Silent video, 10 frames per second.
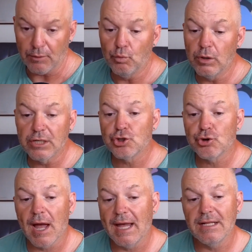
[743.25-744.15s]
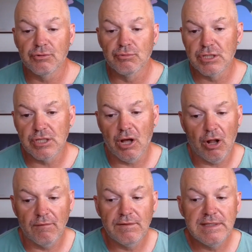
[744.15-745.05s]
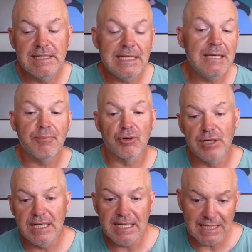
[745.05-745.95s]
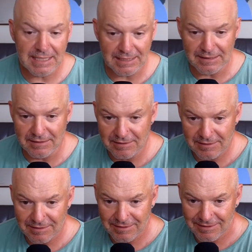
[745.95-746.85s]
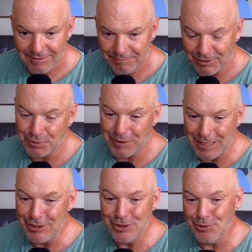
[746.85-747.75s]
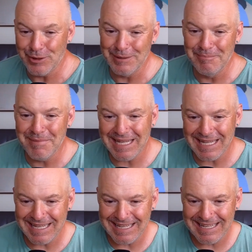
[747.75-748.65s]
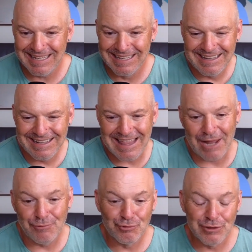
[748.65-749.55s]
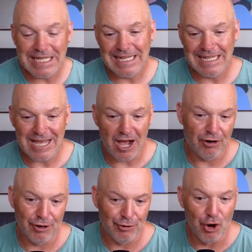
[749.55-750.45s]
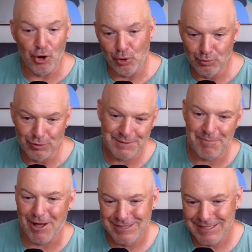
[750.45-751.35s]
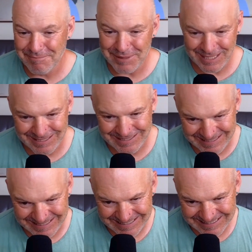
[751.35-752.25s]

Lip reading: We're trying to resolve deeper needs between you and me that really are our own responsibility,